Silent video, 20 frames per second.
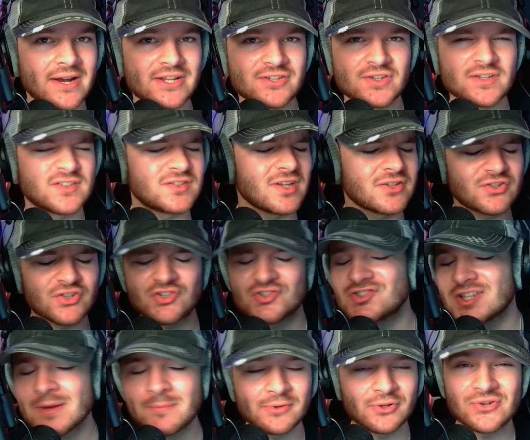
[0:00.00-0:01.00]
It's, it's such a
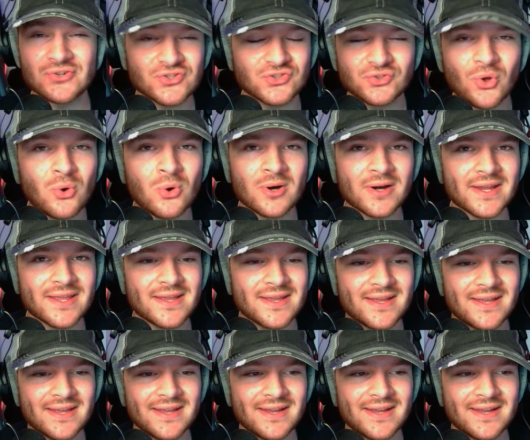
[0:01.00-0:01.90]
similar story